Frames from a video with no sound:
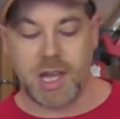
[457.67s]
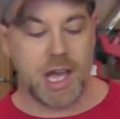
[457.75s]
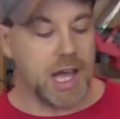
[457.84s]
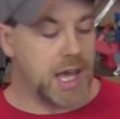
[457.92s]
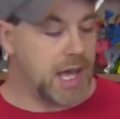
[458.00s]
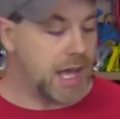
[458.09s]

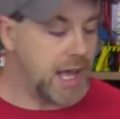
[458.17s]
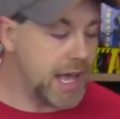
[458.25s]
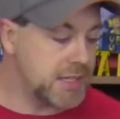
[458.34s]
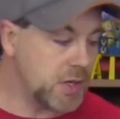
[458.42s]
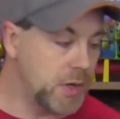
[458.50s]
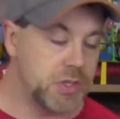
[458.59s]

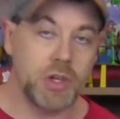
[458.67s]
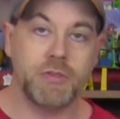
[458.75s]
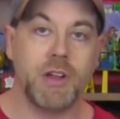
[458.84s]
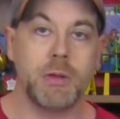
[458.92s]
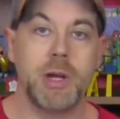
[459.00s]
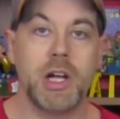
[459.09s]
As always, you can
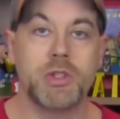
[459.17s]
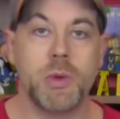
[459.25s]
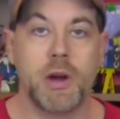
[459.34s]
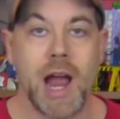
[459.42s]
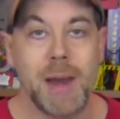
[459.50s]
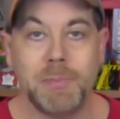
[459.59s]
follow me on
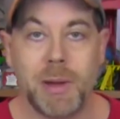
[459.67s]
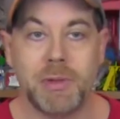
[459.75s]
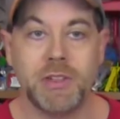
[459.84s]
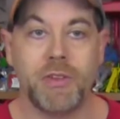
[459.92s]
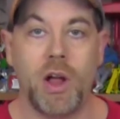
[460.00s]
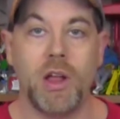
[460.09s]
Twitter at
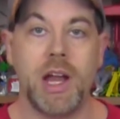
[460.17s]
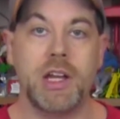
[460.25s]
Puppet Devall,